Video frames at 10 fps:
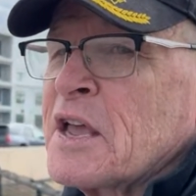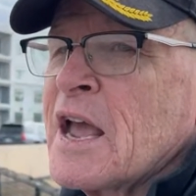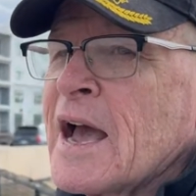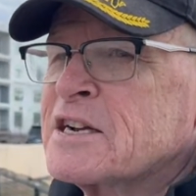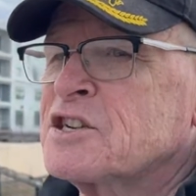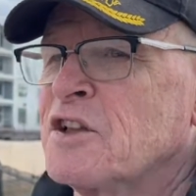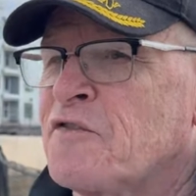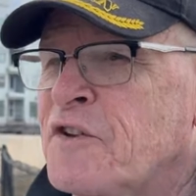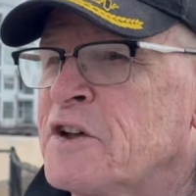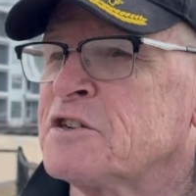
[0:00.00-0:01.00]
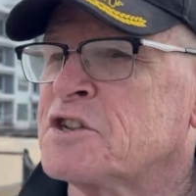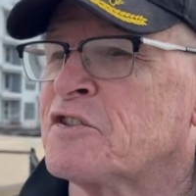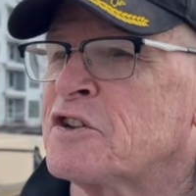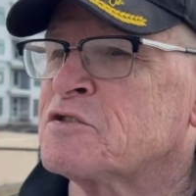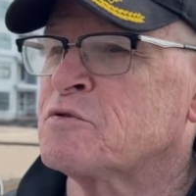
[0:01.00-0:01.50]
he actually feels
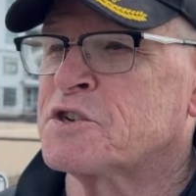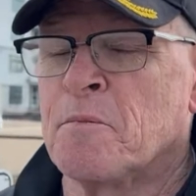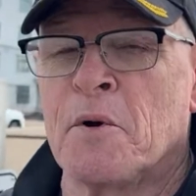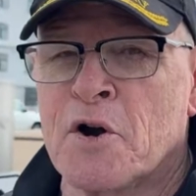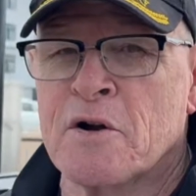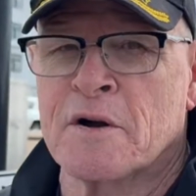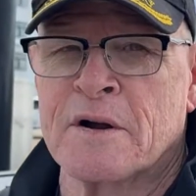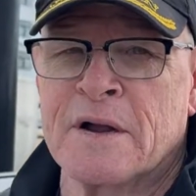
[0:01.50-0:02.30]
that this was a murder.